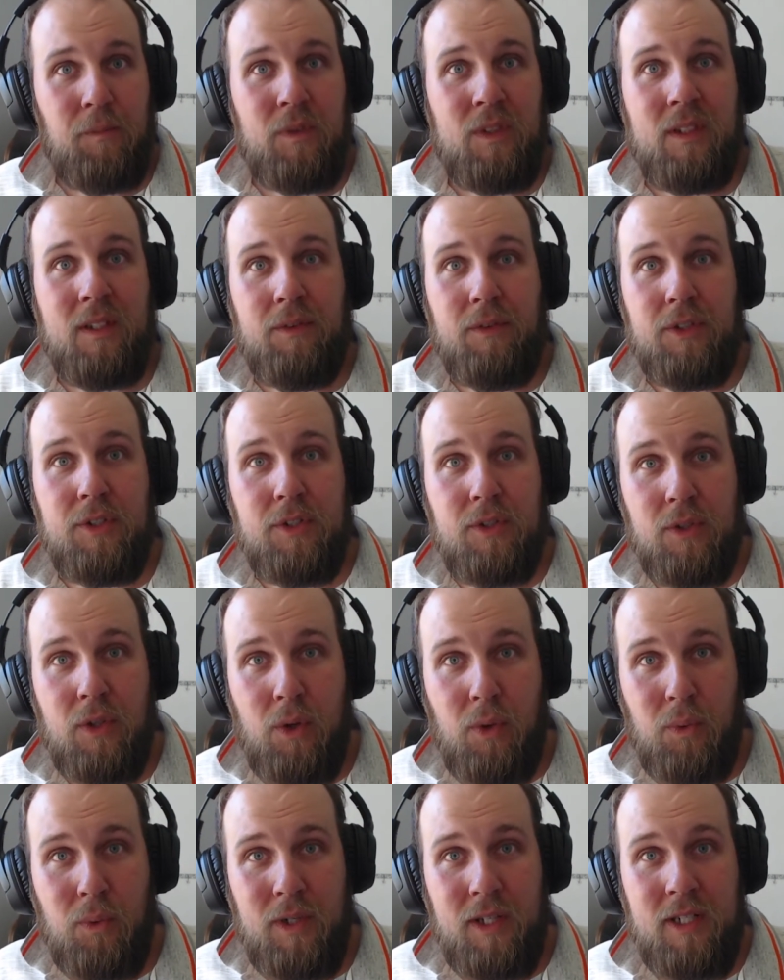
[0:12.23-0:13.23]
there is
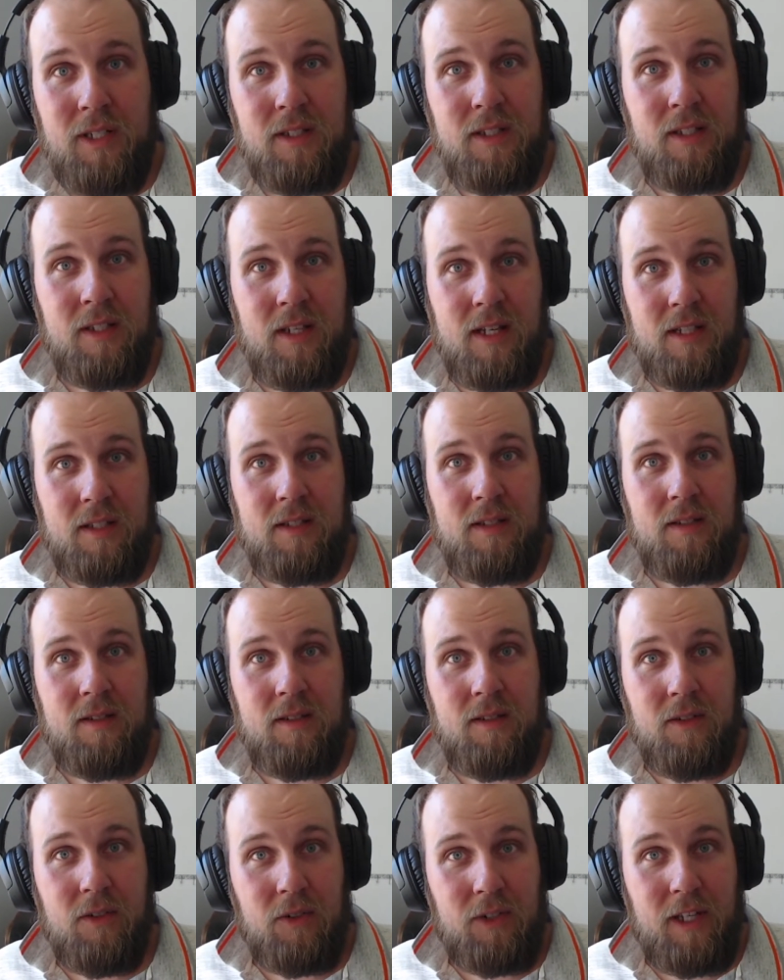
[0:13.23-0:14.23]
no internet
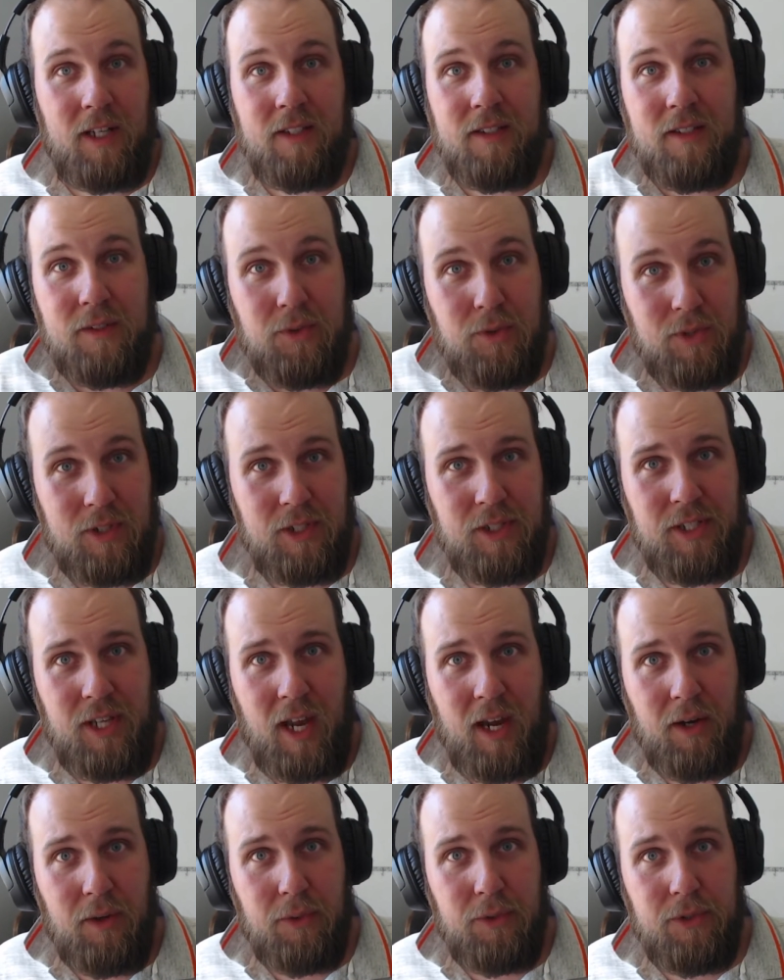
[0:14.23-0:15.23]
connected to this
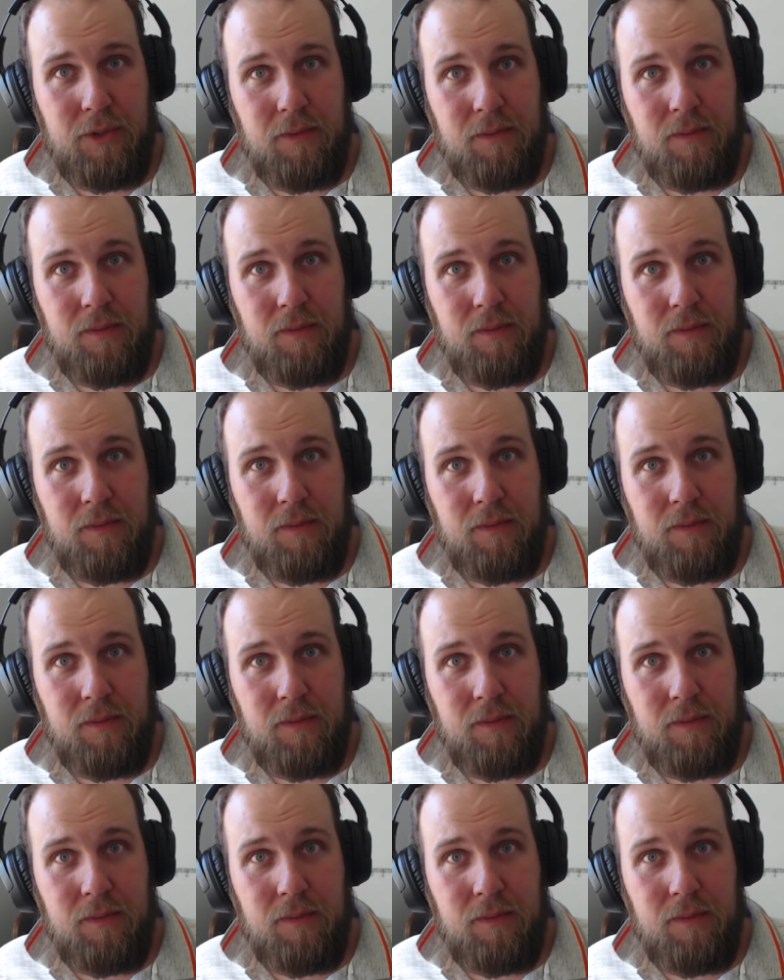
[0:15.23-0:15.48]
house.